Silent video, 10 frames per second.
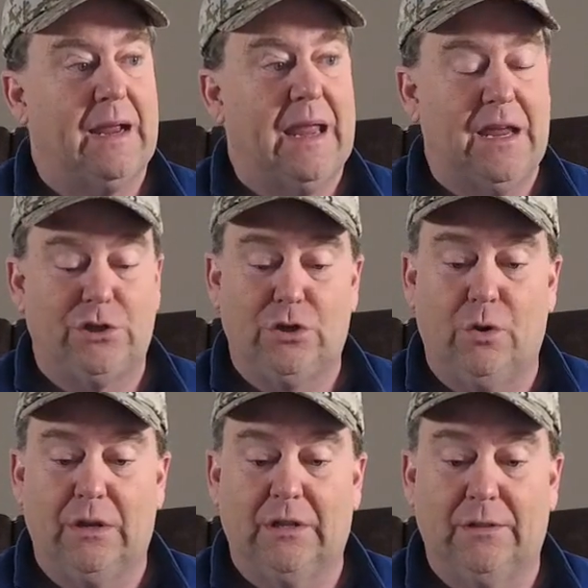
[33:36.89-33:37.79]
I can't
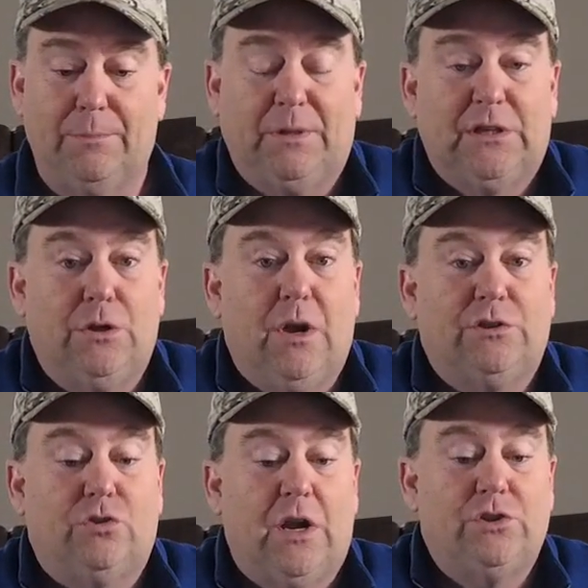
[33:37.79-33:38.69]
show you, but the
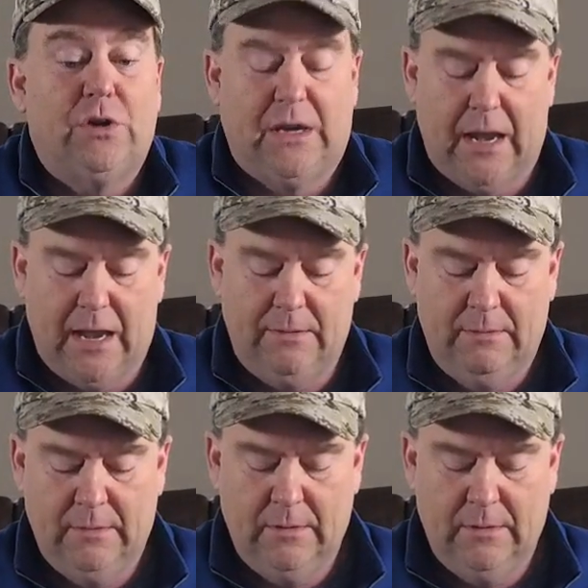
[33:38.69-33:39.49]
U.S. Treasury can.